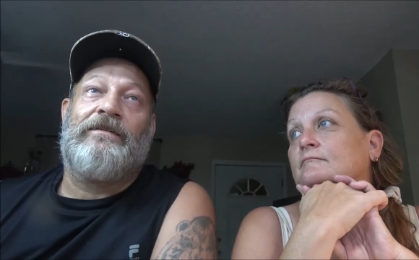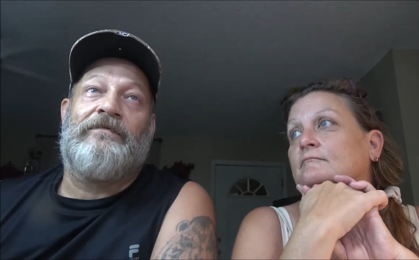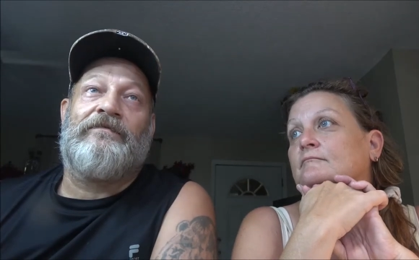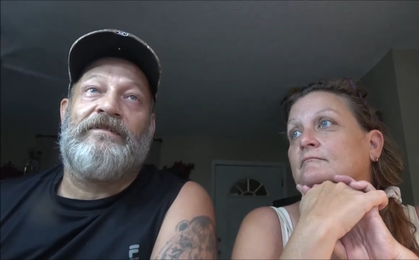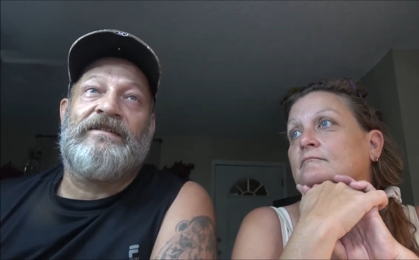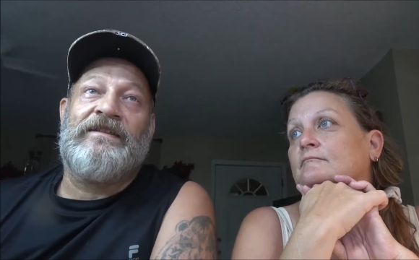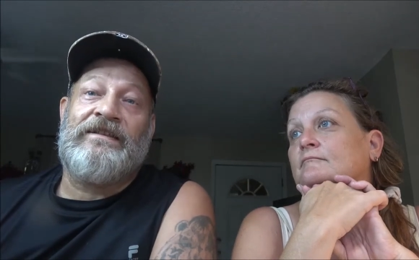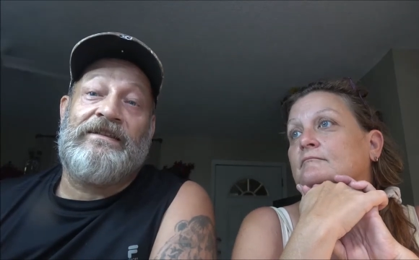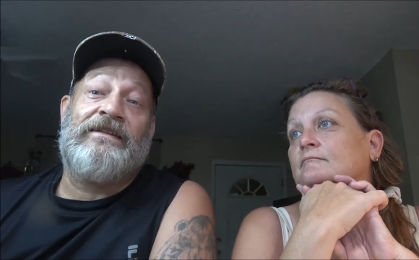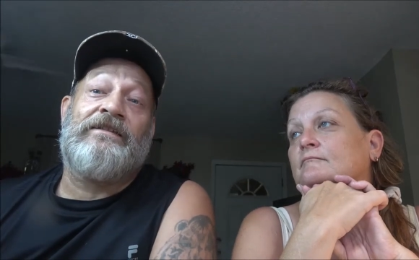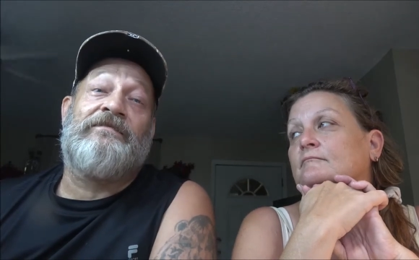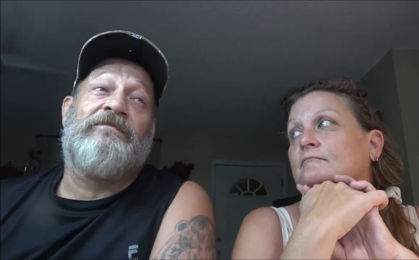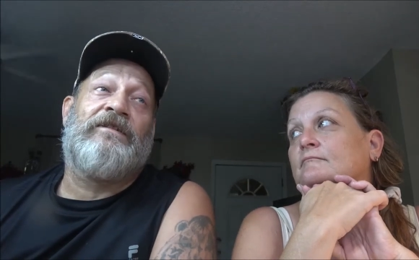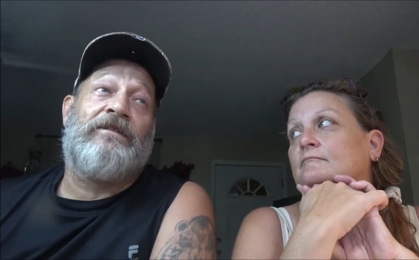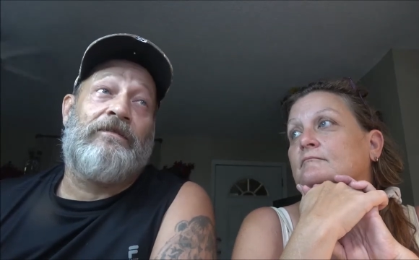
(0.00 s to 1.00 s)
Speaker 1: because it takes
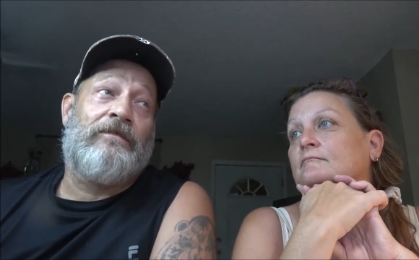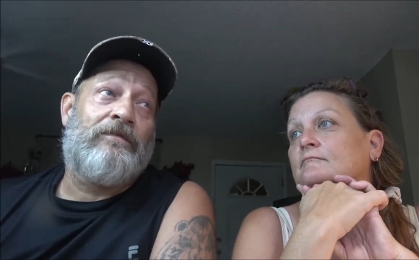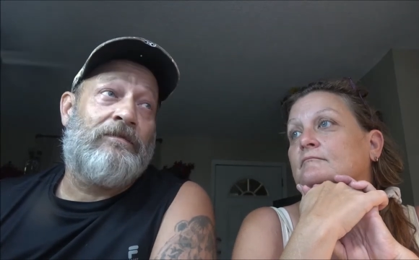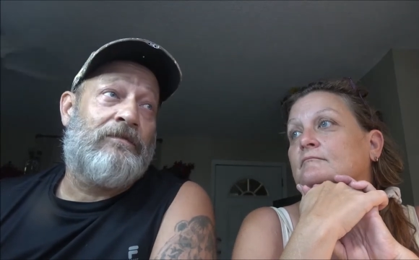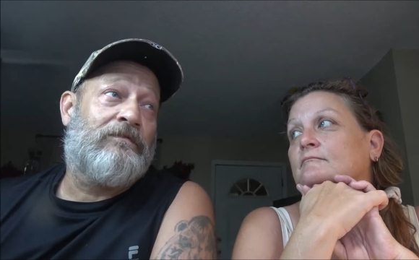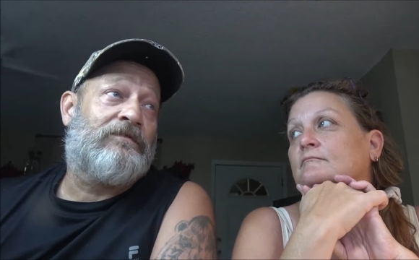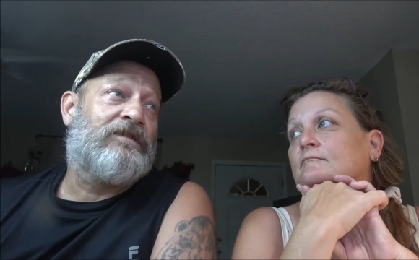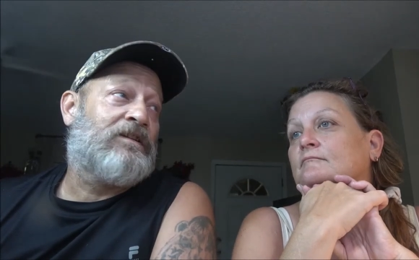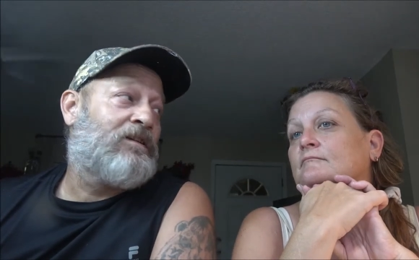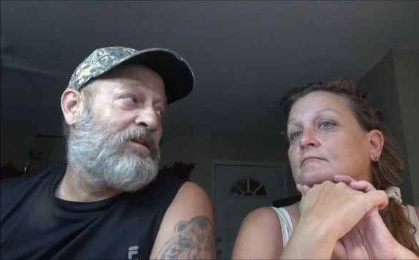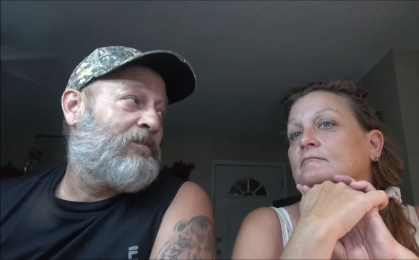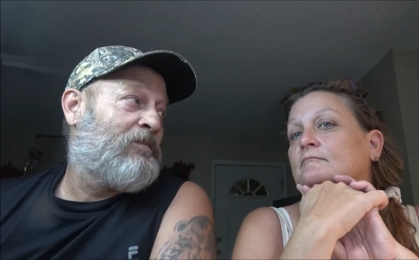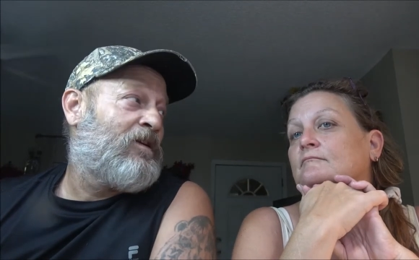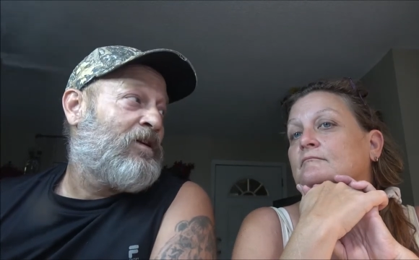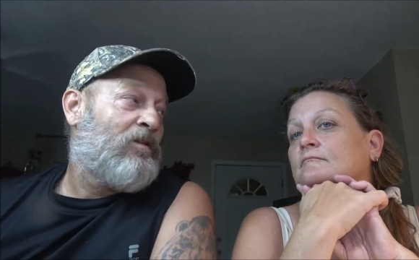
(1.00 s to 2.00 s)
me a long
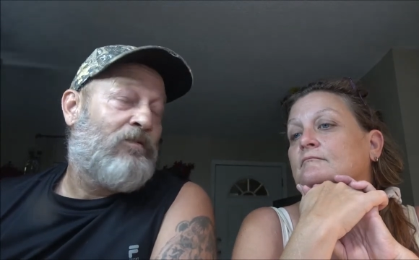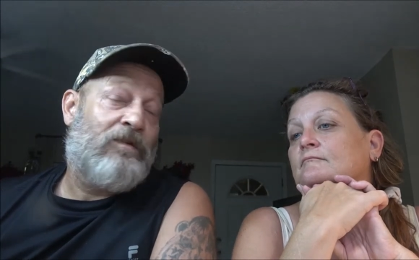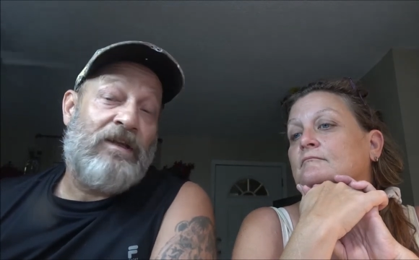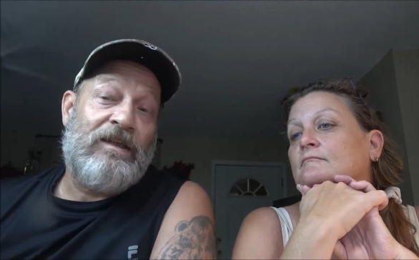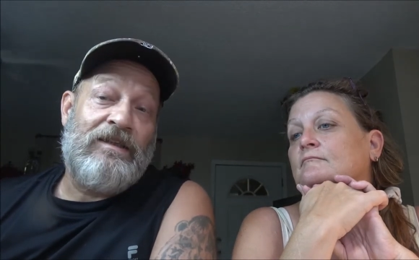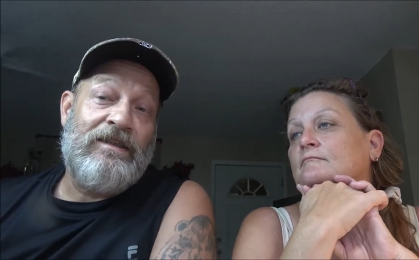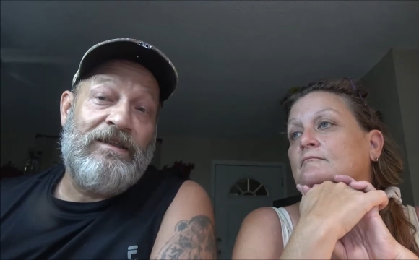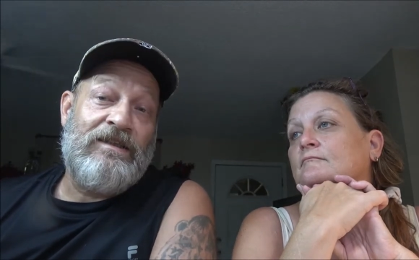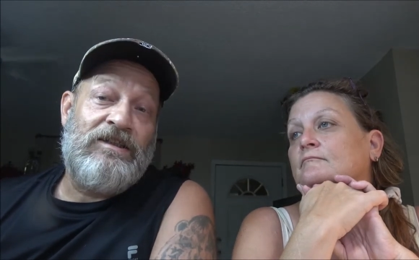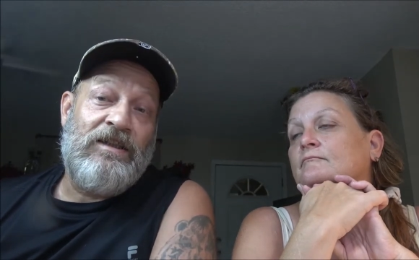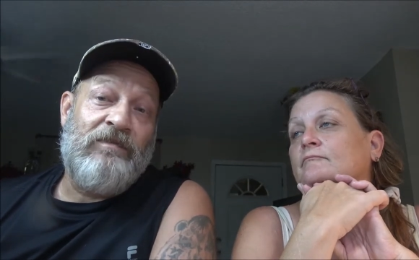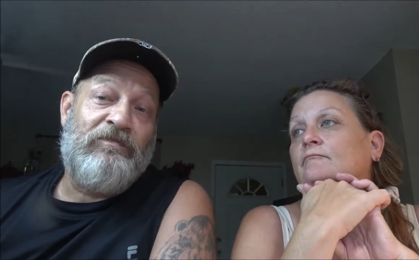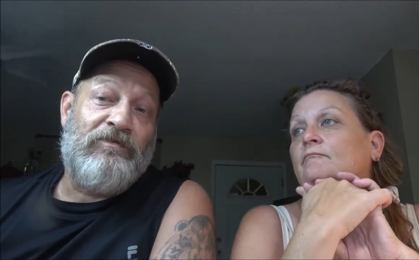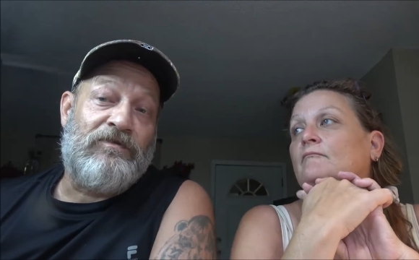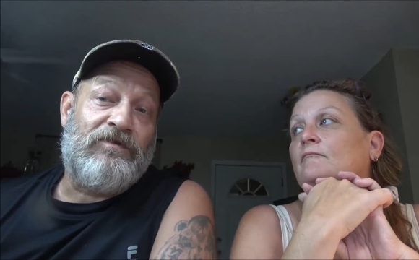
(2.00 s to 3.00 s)
time. When I did the Jeepers